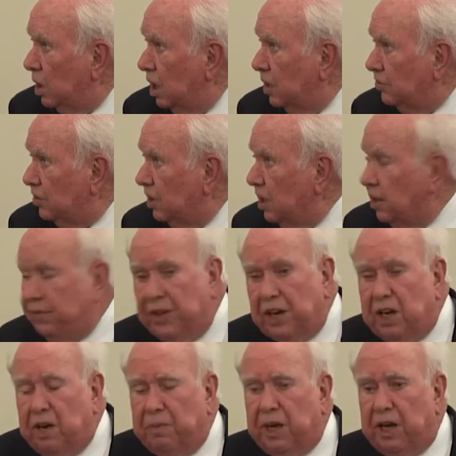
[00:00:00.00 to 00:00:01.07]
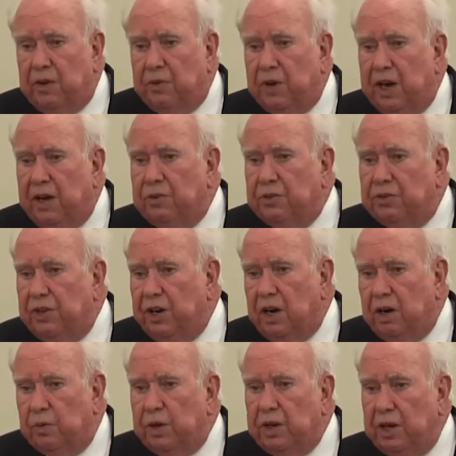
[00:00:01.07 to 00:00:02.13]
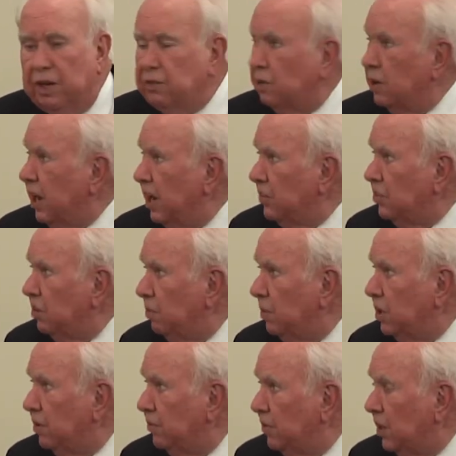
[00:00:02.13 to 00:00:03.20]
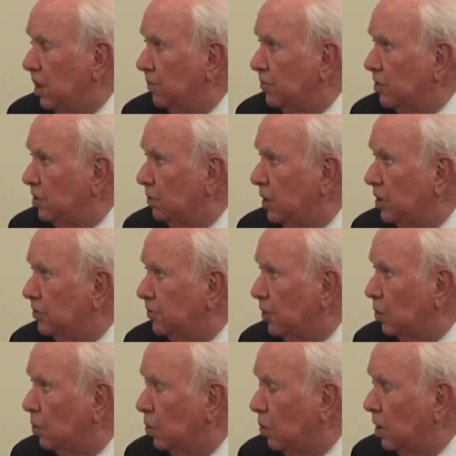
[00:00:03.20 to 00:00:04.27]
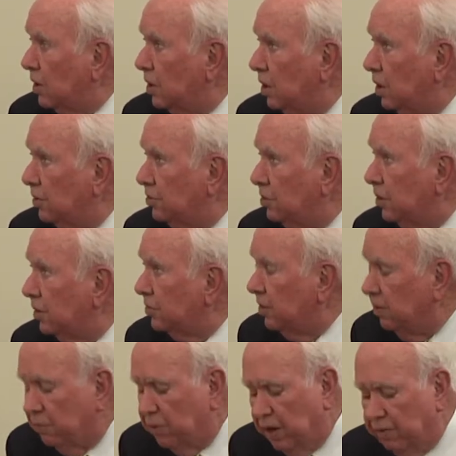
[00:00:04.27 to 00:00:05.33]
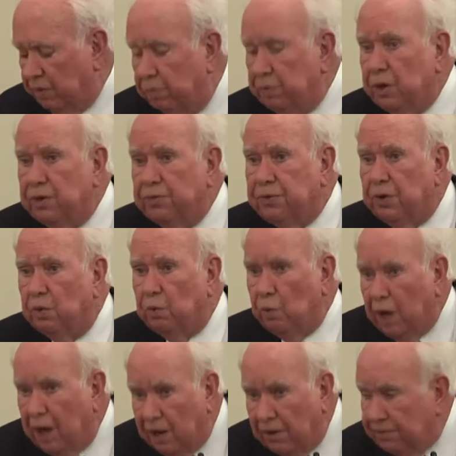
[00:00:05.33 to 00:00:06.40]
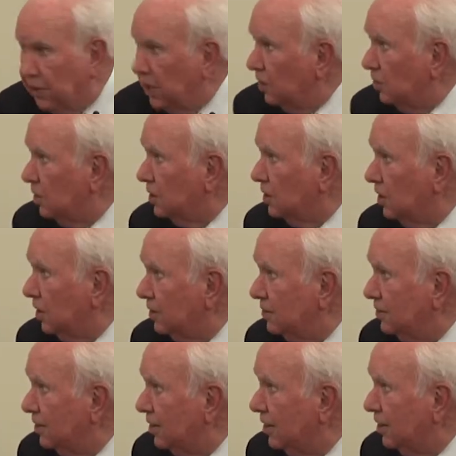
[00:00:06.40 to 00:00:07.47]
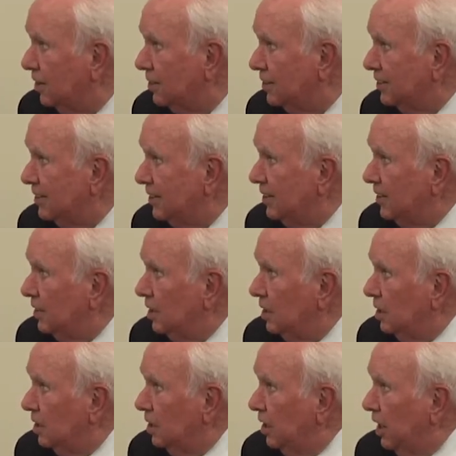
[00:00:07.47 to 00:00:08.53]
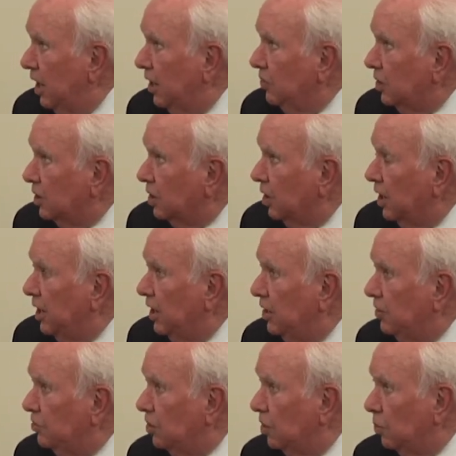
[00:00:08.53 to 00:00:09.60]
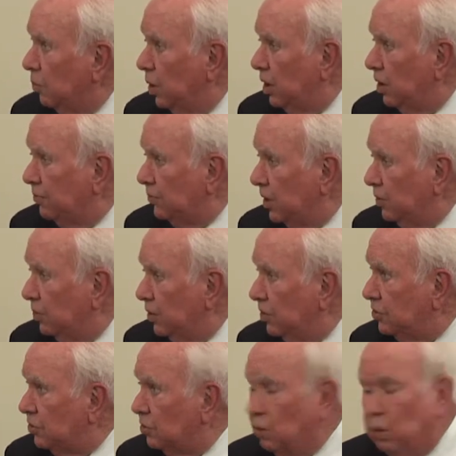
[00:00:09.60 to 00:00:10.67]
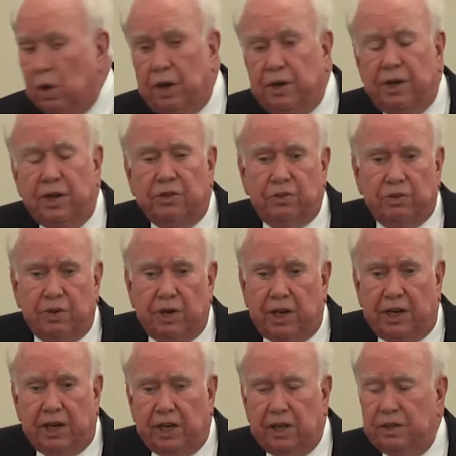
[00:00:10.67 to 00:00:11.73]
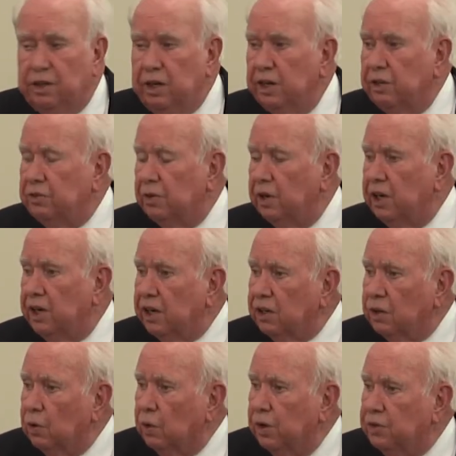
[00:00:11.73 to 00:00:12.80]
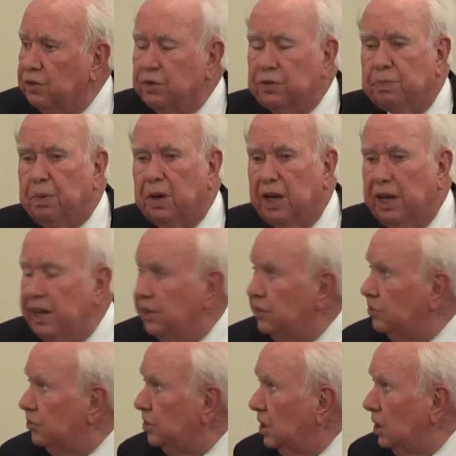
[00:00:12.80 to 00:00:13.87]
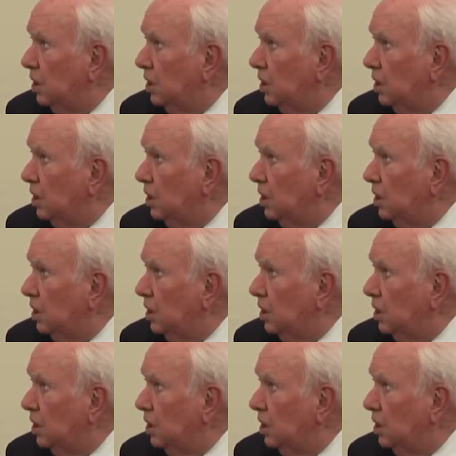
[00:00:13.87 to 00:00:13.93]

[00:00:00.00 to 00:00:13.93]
started thinking about it when I was there. It hasn't been developed so much for horticulture, except we have a beautiful wildflower garden there. And the glades are wonderfully restored, and it's really a gorgeous place.